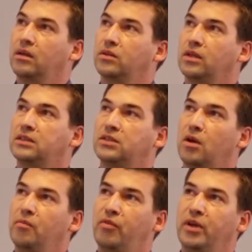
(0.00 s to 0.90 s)
So that's
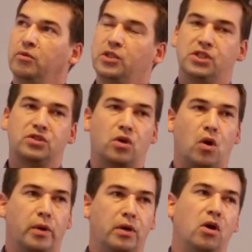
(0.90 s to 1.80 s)
something which is
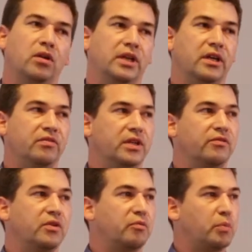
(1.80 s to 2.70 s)
going on. Even
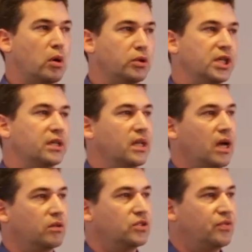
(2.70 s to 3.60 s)
if the project
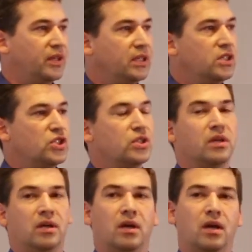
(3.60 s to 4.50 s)
now is
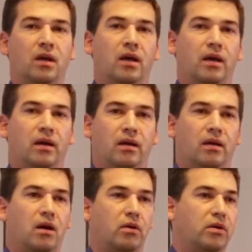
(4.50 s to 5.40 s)
finished,
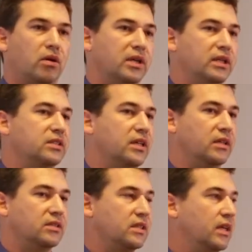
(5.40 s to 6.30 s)
our colleagues
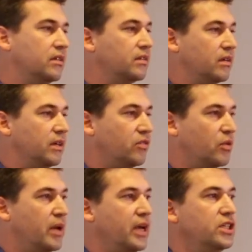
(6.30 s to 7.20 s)
can send
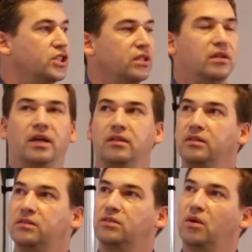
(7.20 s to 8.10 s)
information,
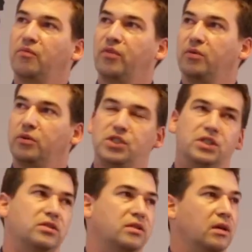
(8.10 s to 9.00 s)
and it's something which
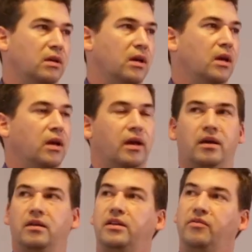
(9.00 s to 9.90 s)
is
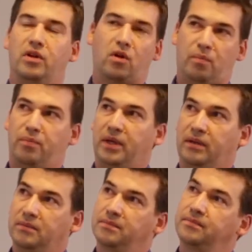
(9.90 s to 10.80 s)
developing.